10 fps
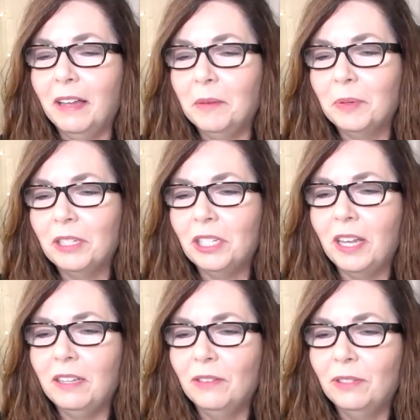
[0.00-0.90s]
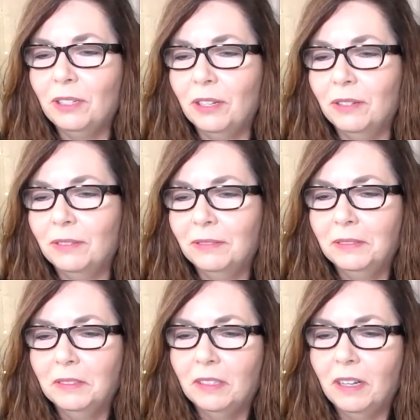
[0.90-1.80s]
I appreciate you too.
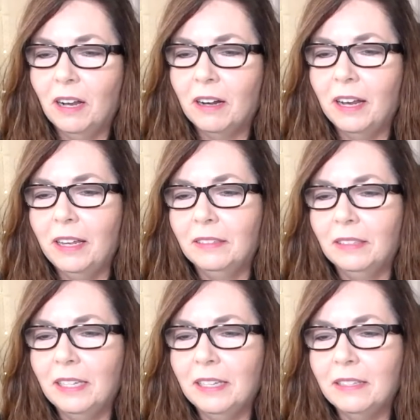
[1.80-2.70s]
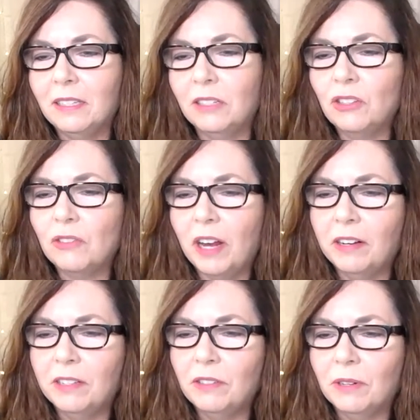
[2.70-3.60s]
All right, Liz
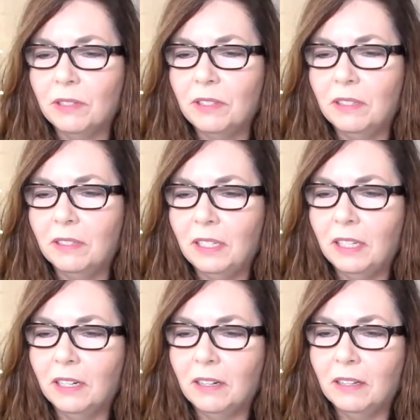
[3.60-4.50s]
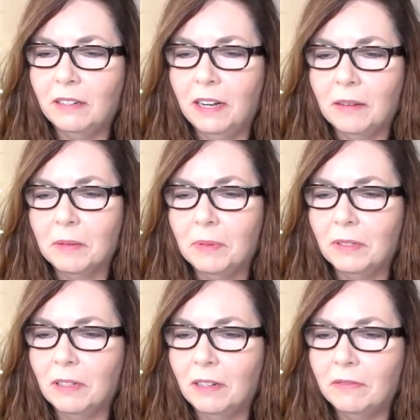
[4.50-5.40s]
Contreras, you are still here. All right, I'm gonna
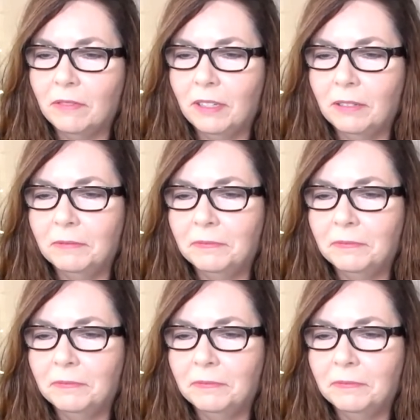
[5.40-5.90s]
pull a card for you.